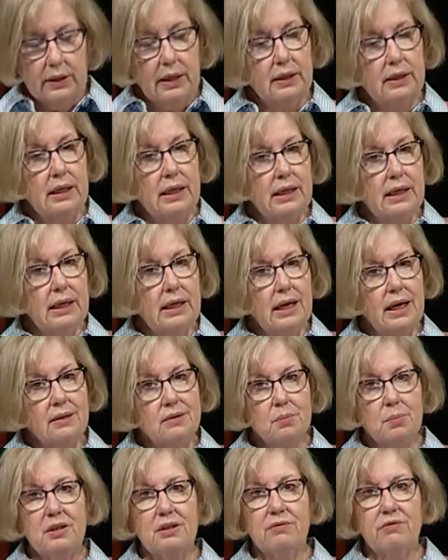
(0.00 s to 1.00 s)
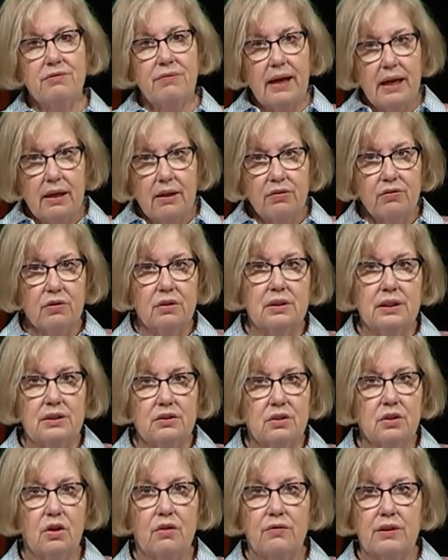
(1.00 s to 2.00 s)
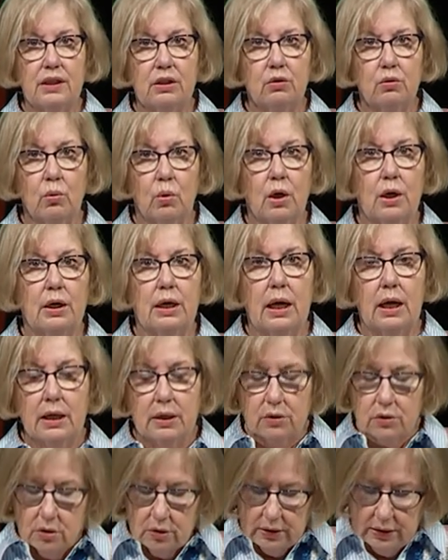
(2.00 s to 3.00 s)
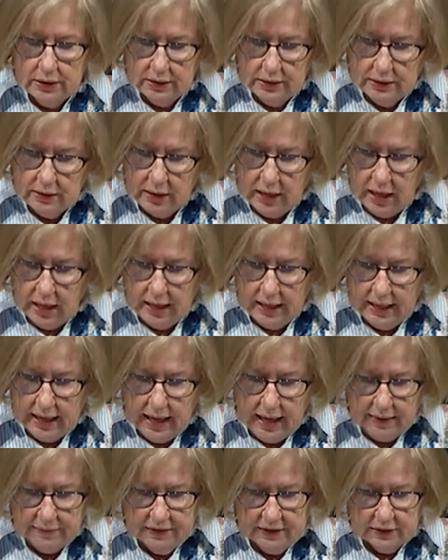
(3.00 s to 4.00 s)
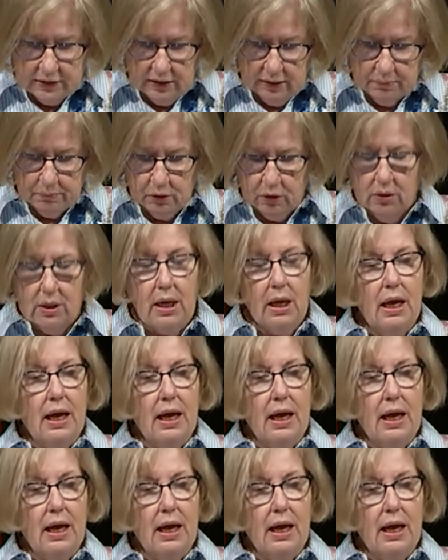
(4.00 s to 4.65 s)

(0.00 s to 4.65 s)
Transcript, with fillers: and he has been faithfully serving the Lord under Eli at the temple.